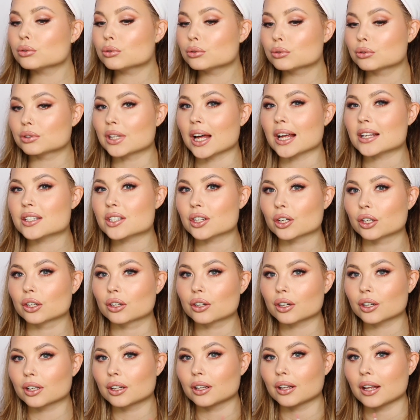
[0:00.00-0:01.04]
Oh, that's a
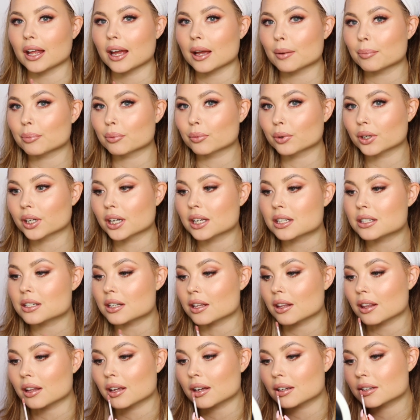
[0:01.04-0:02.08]
good lip. We're
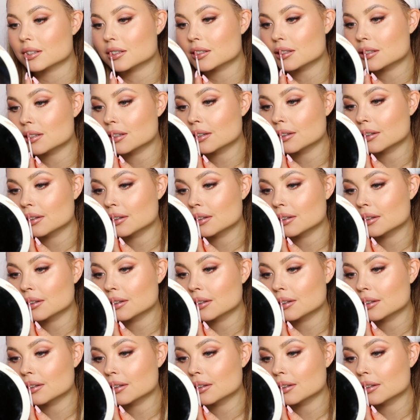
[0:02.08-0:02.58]
into this.